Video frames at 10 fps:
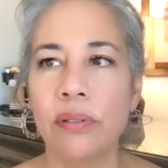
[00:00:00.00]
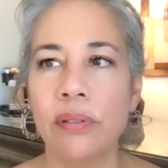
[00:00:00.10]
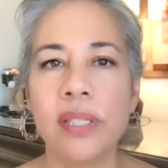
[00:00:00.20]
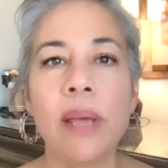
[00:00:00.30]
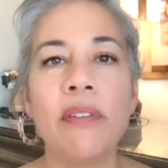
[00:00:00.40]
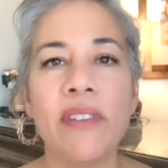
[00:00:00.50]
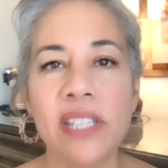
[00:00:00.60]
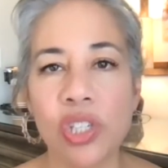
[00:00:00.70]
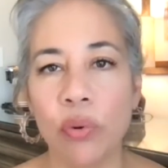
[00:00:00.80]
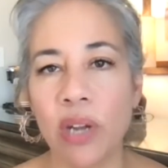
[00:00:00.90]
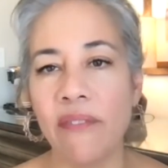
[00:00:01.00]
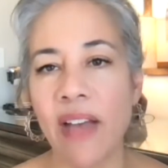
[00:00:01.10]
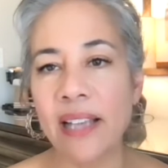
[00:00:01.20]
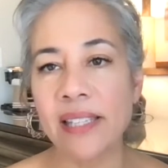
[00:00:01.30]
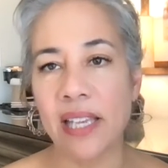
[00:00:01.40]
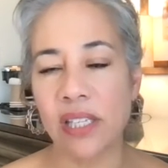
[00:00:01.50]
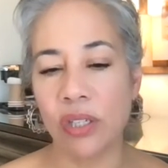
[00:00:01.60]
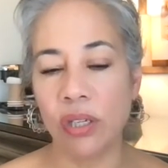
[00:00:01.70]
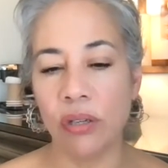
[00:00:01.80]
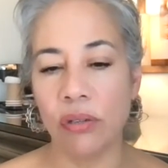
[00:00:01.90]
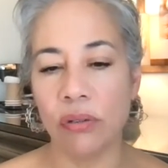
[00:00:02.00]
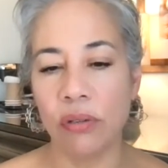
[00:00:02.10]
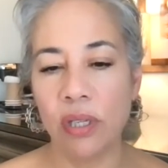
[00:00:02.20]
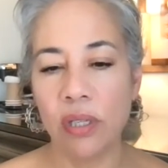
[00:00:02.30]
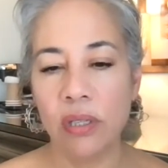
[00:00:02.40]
Some of us don't have access to